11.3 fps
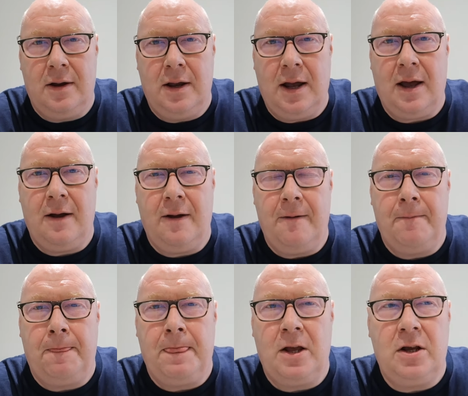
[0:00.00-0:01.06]
Yeah?
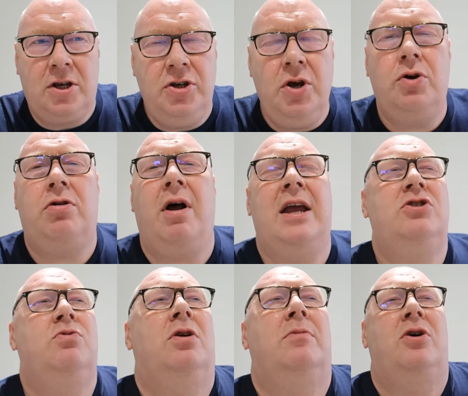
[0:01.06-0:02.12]

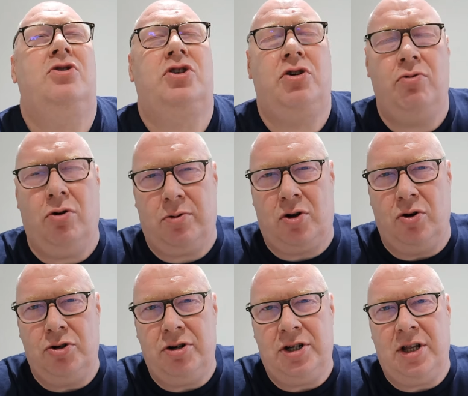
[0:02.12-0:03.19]
Ukraine's the most corrupt
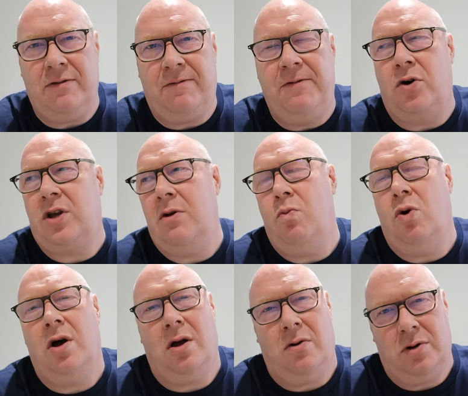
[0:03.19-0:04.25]
countries in the fucking
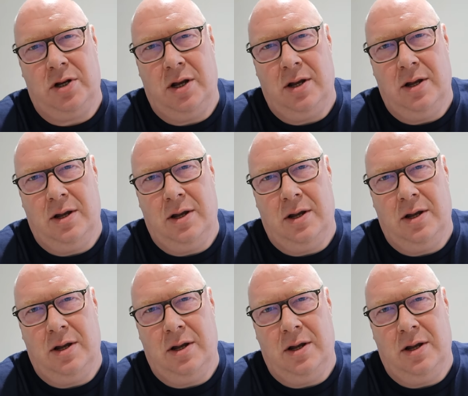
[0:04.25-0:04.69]
world.